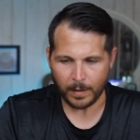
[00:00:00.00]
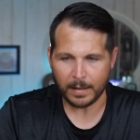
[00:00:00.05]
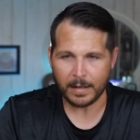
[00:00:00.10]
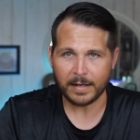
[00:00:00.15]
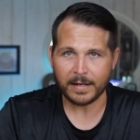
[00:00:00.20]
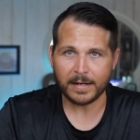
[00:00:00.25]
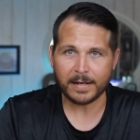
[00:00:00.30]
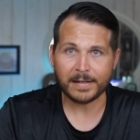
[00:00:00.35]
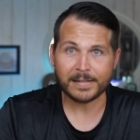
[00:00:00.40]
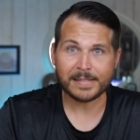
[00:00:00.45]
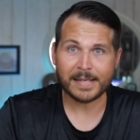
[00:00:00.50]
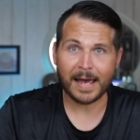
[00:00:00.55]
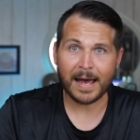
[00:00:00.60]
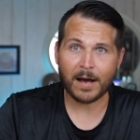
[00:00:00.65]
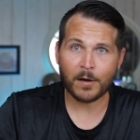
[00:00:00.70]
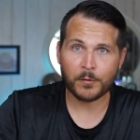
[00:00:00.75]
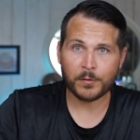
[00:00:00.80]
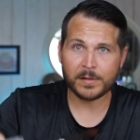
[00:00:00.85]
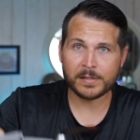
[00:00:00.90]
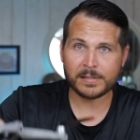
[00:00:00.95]
And it is
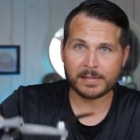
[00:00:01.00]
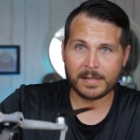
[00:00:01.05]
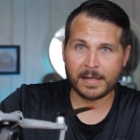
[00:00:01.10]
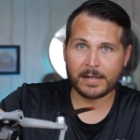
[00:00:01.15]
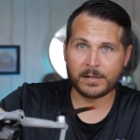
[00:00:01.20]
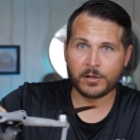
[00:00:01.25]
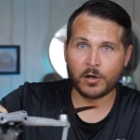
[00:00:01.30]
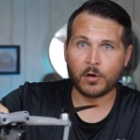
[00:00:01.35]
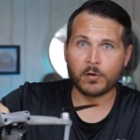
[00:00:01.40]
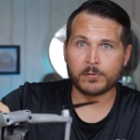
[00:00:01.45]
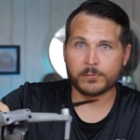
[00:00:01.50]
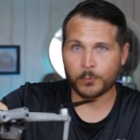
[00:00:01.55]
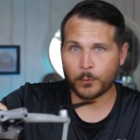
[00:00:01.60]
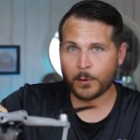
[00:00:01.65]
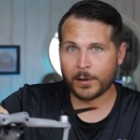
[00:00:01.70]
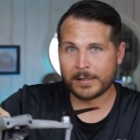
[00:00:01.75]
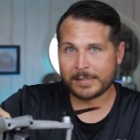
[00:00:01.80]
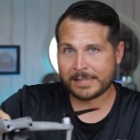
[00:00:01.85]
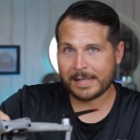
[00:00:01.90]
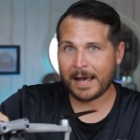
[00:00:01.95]
how this thing knows
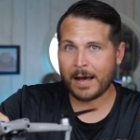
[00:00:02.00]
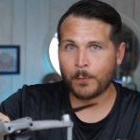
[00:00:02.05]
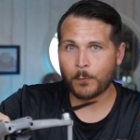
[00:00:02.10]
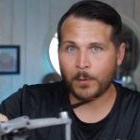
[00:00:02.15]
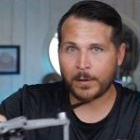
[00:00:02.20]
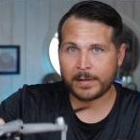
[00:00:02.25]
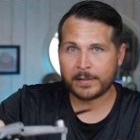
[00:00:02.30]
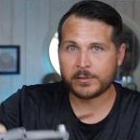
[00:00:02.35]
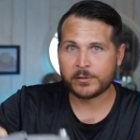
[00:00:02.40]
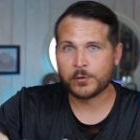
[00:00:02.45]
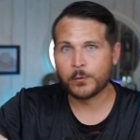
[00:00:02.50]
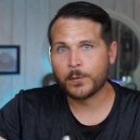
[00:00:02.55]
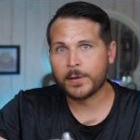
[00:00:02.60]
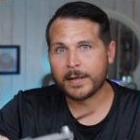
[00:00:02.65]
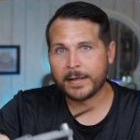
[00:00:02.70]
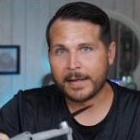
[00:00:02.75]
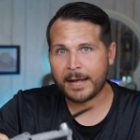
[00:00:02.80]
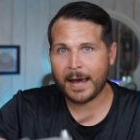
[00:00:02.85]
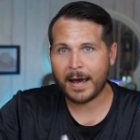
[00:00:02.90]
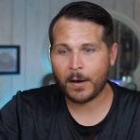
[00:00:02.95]
where it's at, what it's
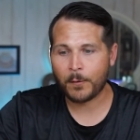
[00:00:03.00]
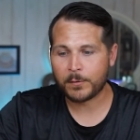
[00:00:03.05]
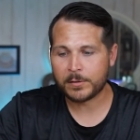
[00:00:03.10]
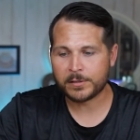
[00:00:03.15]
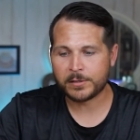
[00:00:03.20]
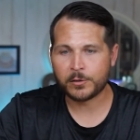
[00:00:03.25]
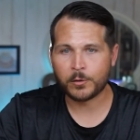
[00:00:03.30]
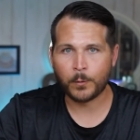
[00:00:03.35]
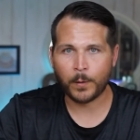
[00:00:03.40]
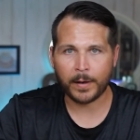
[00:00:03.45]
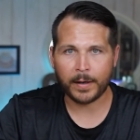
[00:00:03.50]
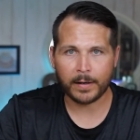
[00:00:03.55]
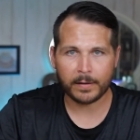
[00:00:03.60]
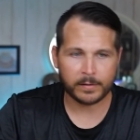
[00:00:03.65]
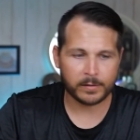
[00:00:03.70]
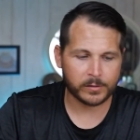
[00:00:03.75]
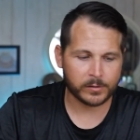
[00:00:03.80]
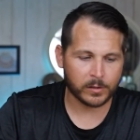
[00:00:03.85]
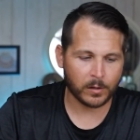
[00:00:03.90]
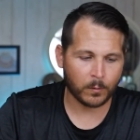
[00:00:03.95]
doing, and how it's doing
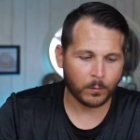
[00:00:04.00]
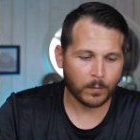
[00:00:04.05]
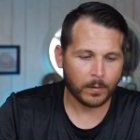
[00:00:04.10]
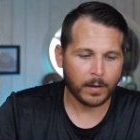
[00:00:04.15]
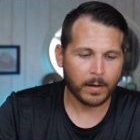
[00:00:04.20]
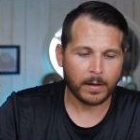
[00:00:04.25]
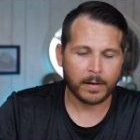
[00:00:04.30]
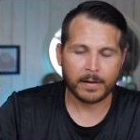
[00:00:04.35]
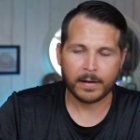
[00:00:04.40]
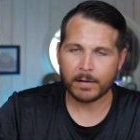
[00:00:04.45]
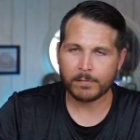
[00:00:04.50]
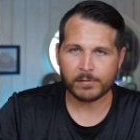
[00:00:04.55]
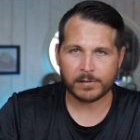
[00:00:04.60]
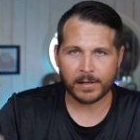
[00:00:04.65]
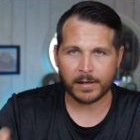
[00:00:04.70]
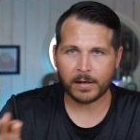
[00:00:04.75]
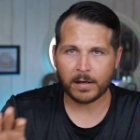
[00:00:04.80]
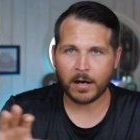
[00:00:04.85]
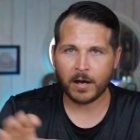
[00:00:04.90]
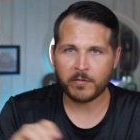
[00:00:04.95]
it. So never
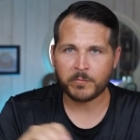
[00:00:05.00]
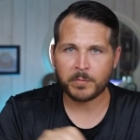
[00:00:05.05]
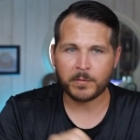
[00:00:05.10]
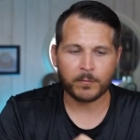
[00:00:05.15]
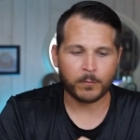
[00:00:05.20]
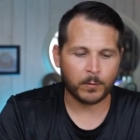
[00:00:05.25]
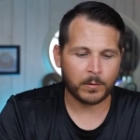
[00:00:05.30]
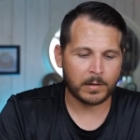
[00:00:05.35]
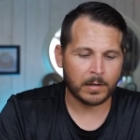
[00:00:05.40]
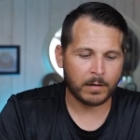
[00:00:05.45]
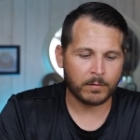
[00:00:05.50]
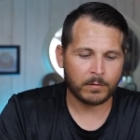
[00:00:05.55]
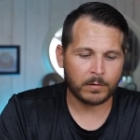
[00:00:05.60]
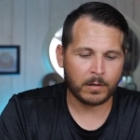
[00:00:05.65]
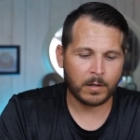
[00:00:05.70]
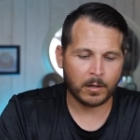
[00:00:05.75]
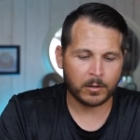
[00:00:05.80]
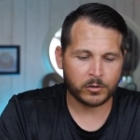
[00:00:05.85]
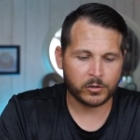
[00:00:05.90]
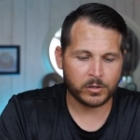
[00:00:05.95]
take off before you have a
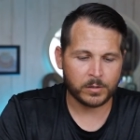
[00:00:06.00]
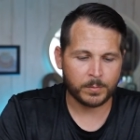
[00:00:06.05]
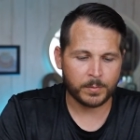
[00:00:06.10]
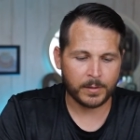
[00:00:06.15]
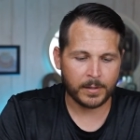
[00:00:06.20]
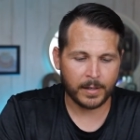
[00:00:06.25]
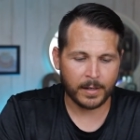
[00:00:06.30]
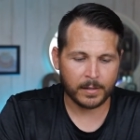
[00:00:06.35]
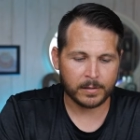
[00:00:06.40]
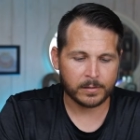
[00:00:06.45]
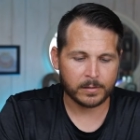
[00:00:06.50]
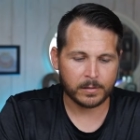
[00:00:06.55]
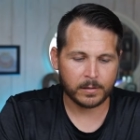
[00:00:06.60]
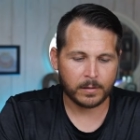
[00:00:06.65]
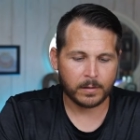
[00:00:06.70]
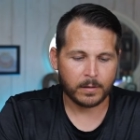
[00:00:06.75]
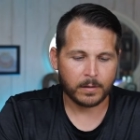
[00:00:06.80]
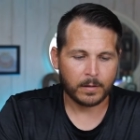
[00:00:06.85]
locked GPS.